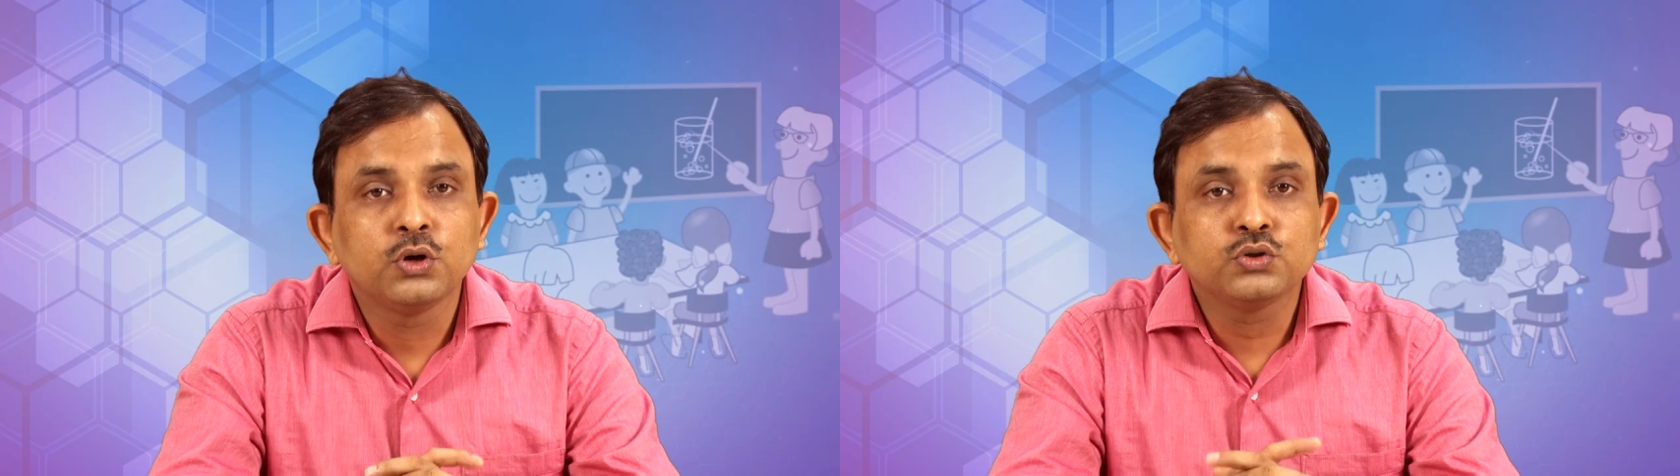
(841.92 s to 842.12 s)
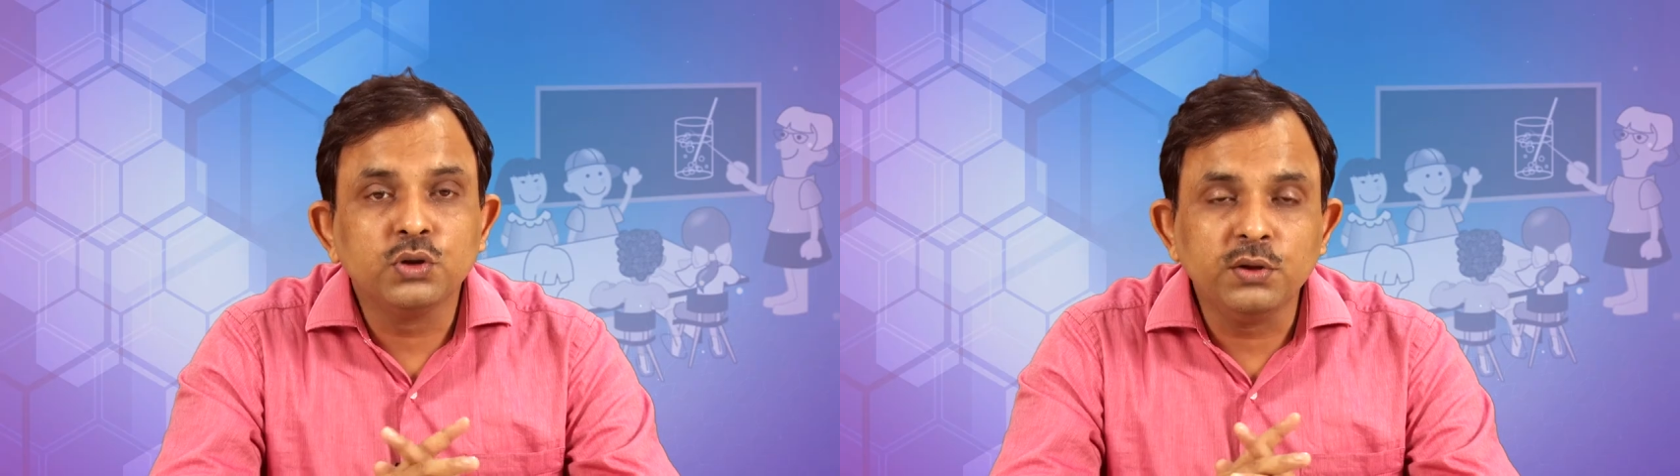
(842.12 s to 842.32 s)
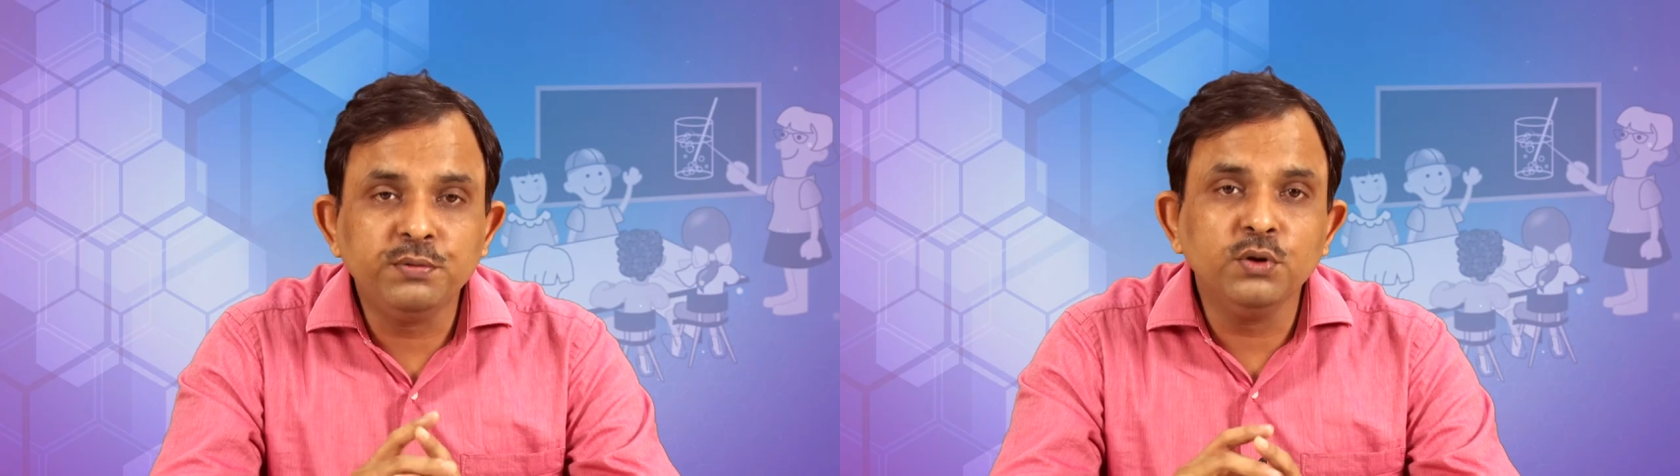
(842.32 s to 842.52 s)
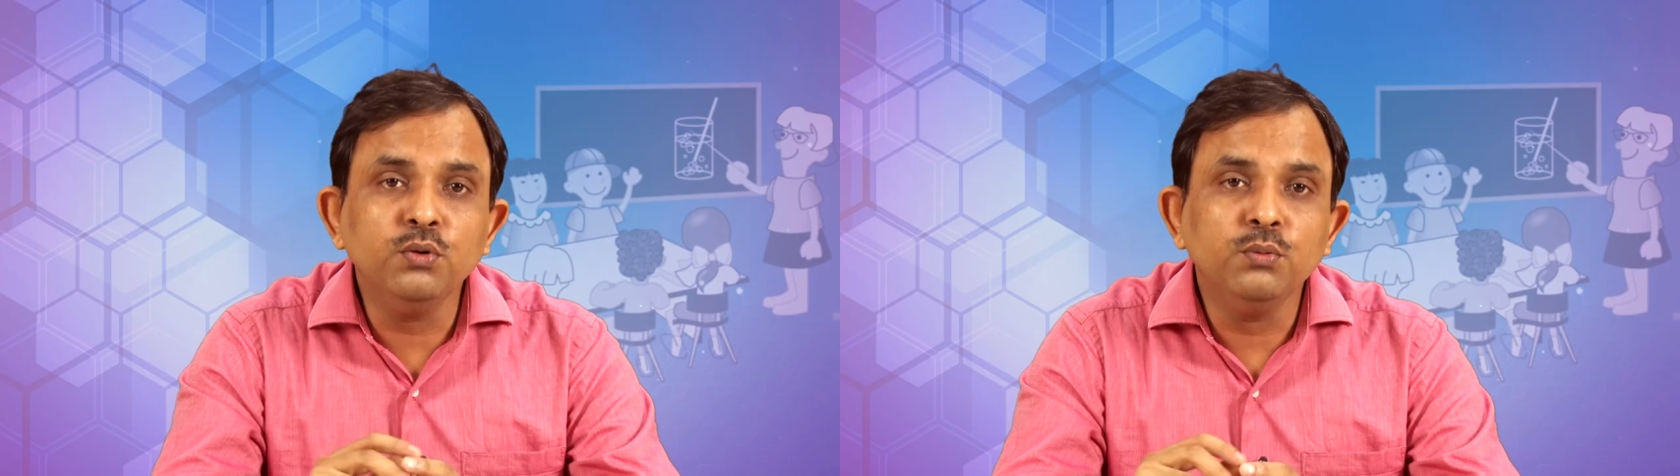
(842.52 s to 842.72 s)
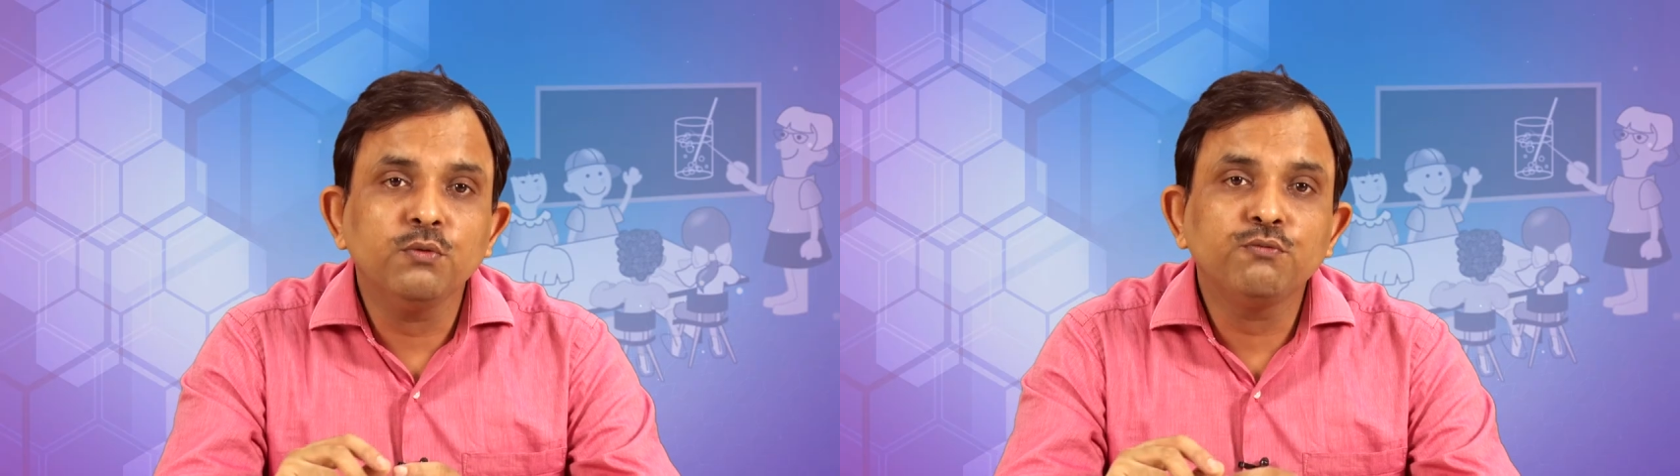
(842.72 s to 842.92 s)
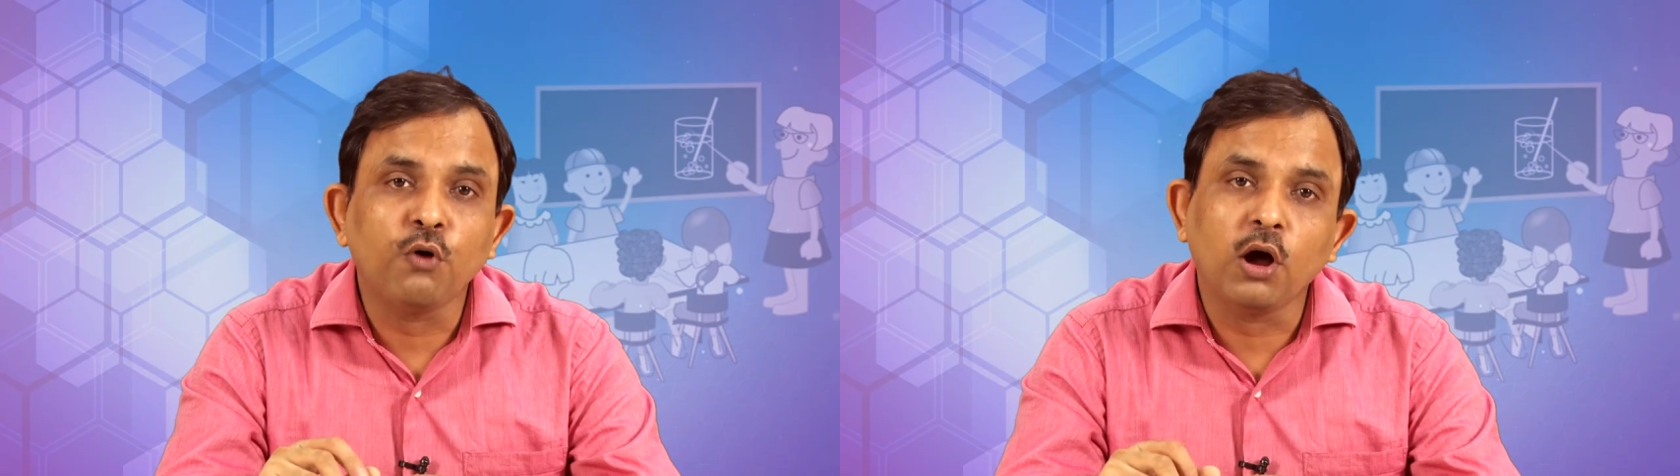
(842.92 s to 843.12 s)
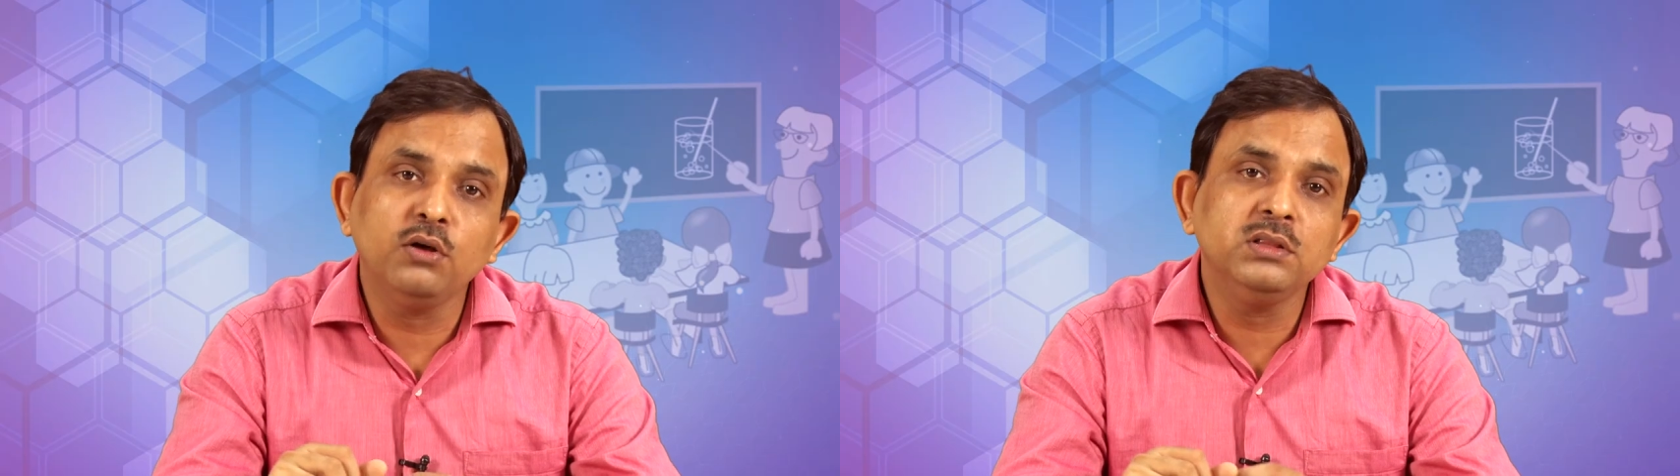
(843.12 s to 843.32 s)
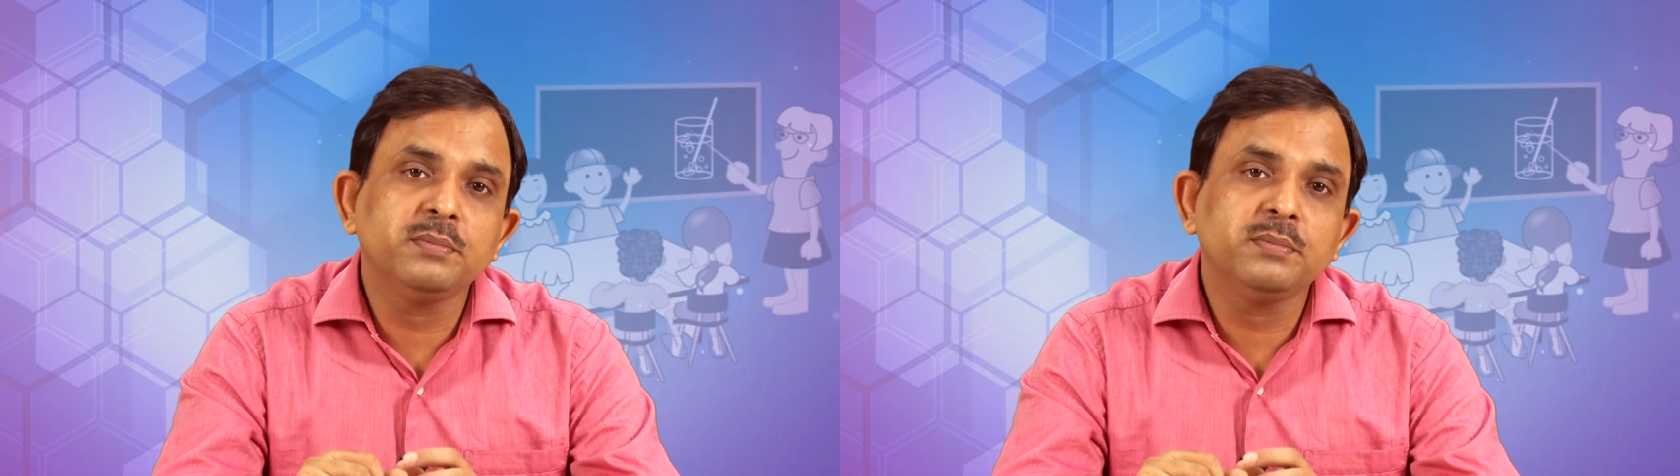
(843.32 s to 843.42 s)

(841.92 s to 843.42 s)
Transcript: So if you follow the